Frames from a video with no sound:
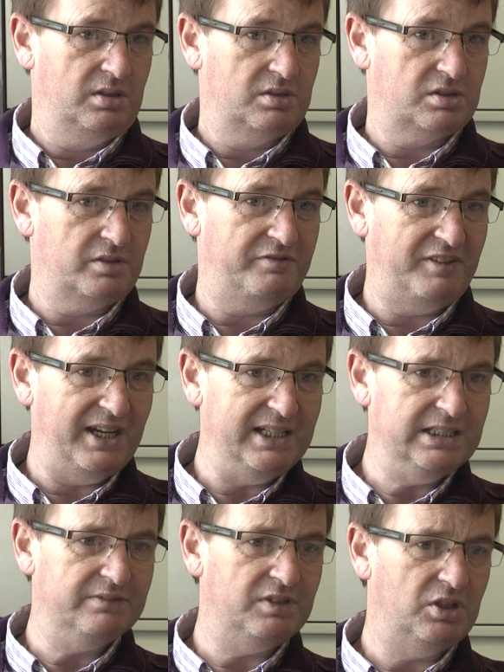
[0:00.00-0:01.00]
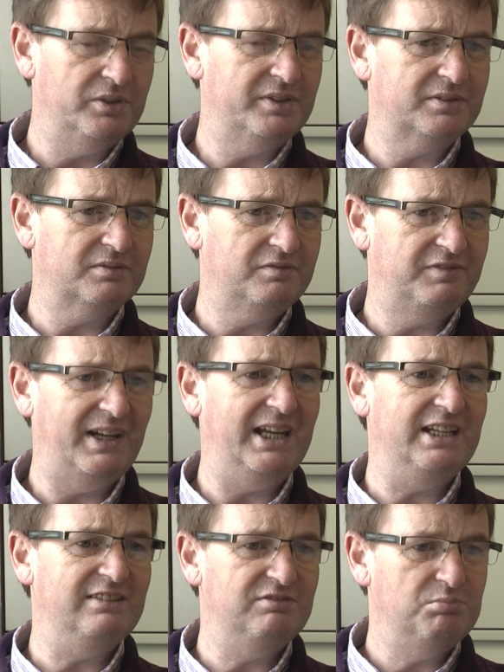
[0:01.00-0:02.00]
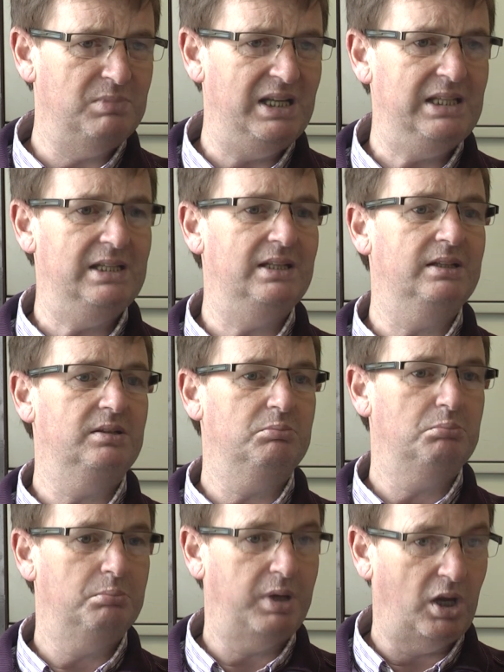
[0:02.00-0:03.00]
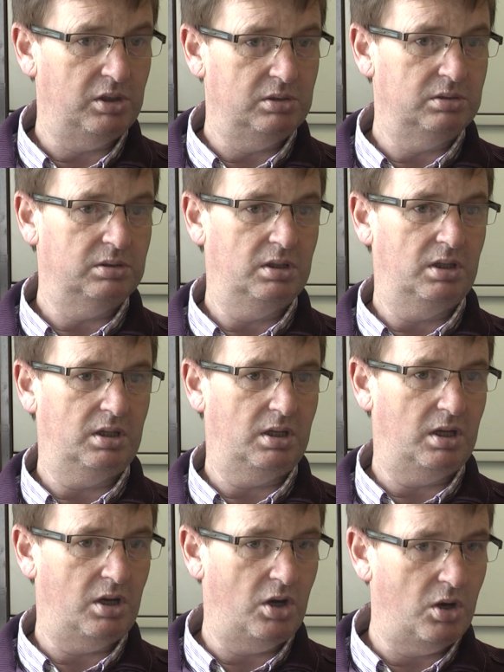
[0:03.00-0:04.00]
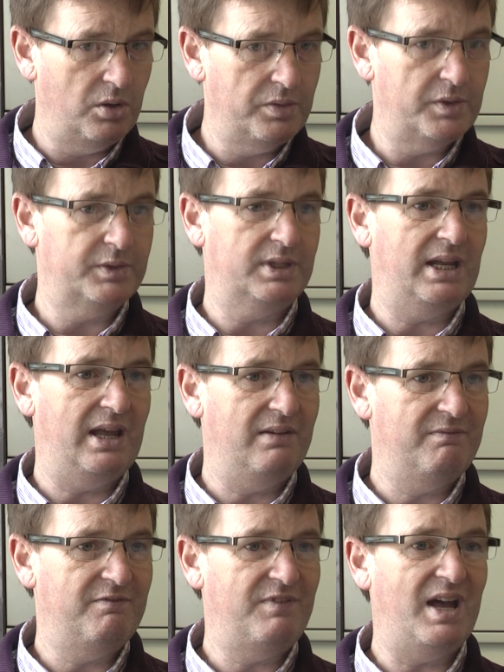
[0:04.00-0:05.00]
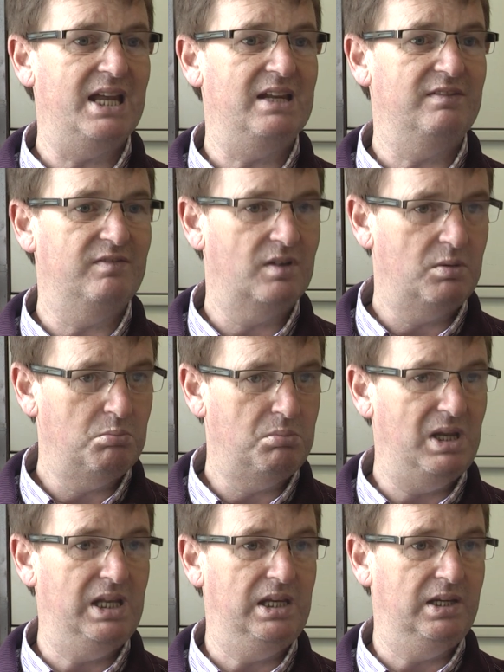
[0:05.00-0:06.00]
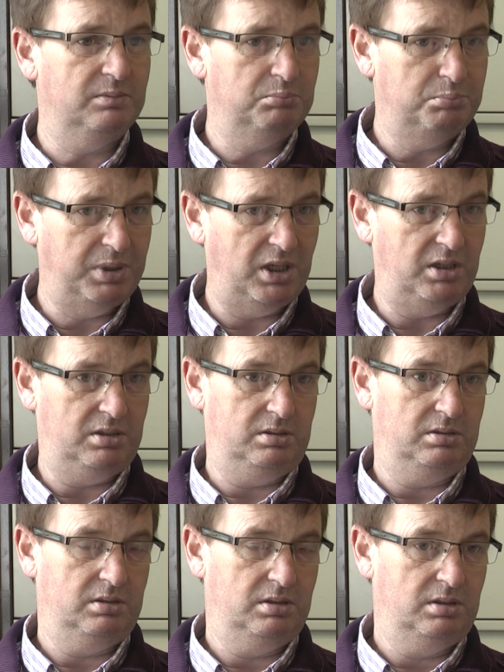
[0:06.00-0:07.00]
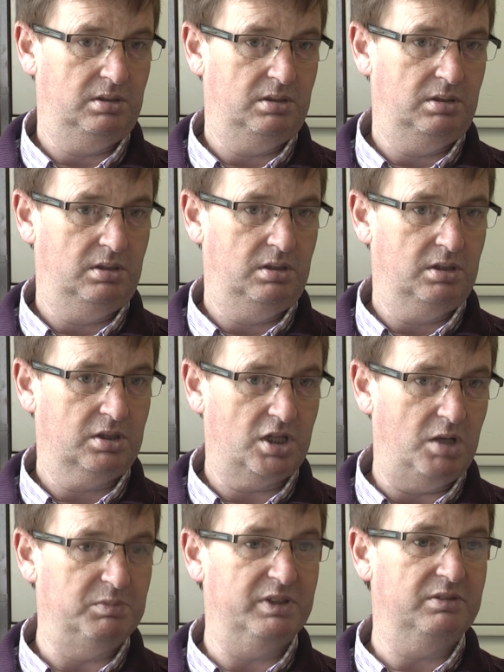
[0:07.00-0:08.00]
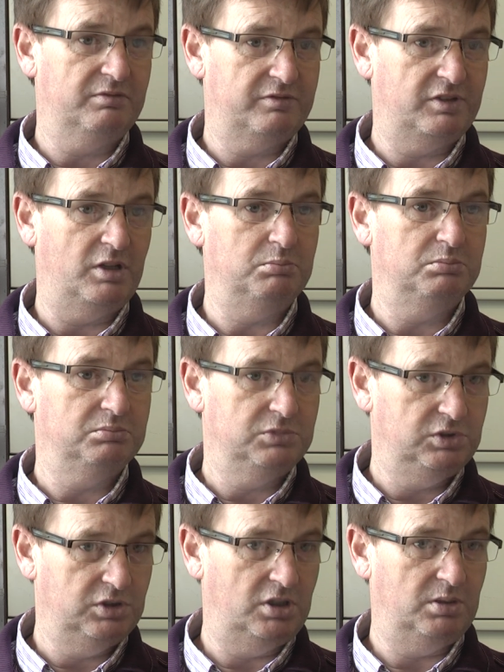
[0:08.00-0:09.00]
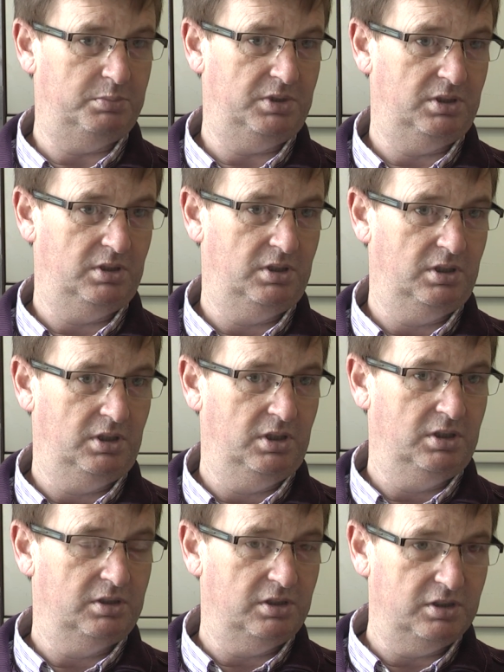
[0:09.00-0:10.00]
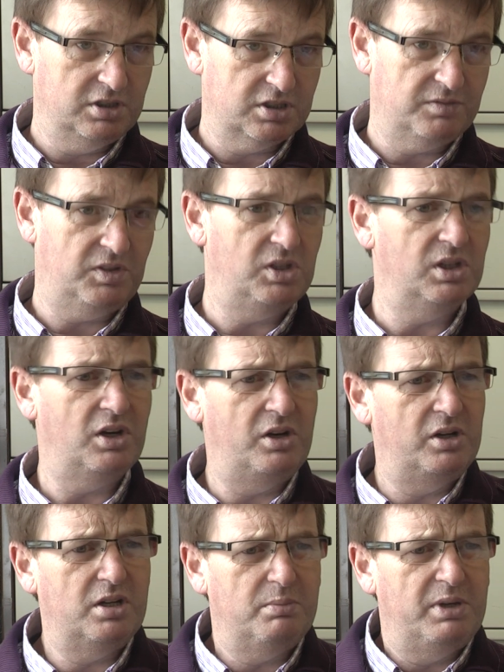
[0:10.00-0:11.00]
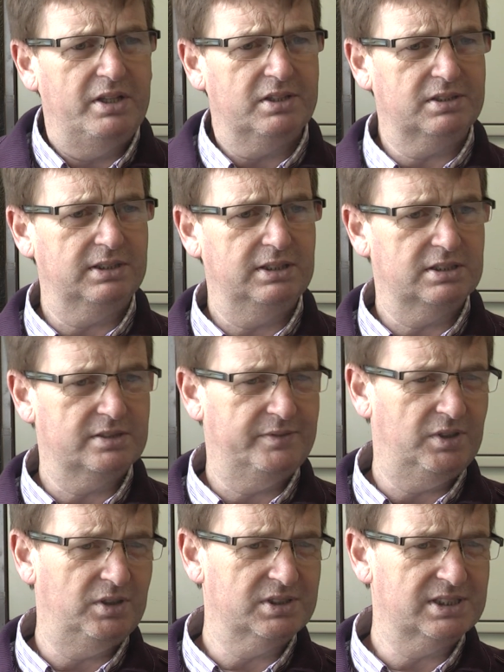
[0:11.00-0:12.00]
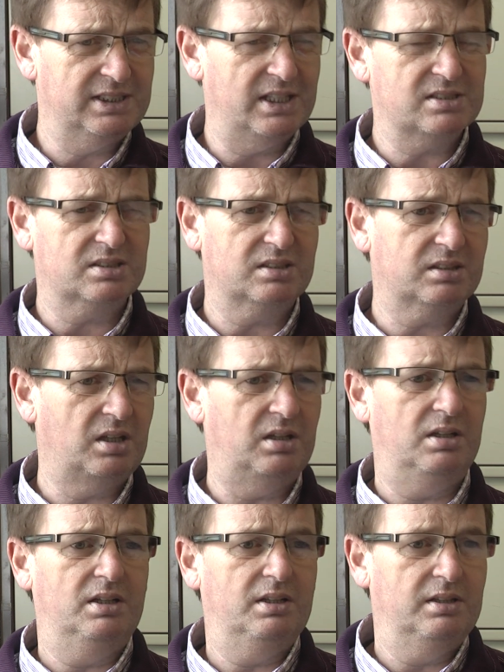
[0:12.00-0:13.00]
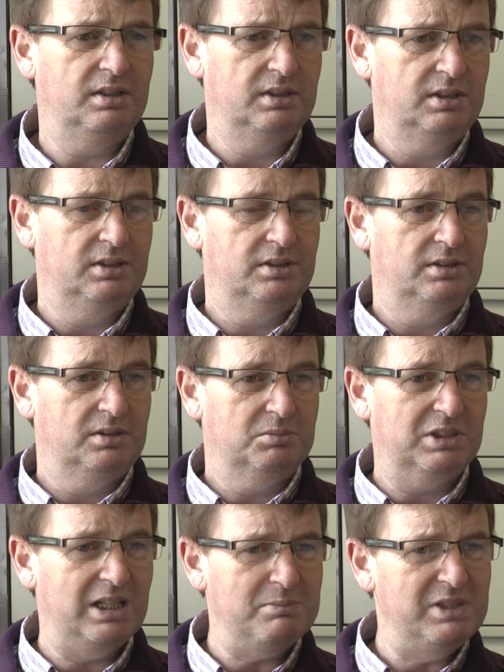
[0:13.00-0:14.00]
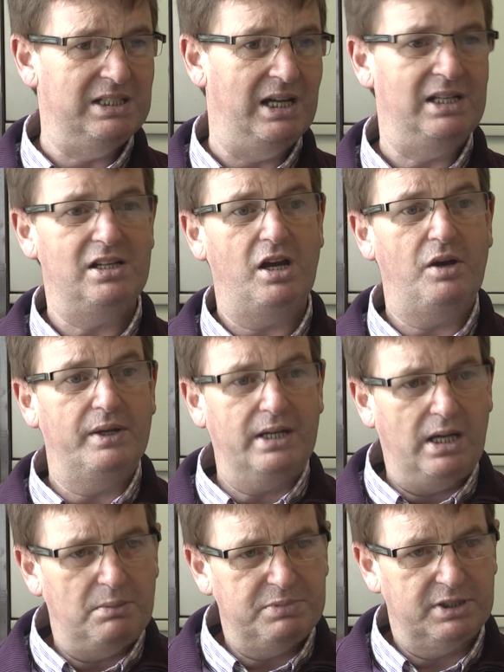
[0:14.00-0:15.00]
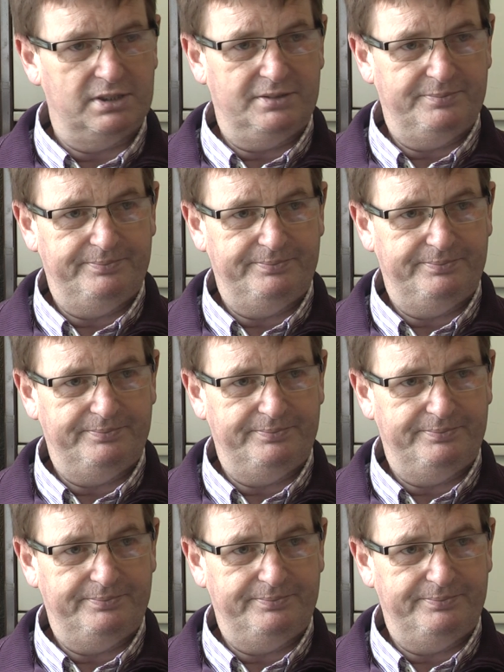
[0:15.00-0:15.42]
There's a fine of £105 million. £105 million coming from Europe. Now, you have all heard about it and you have all said that's terrible. But let me tell you how it happened.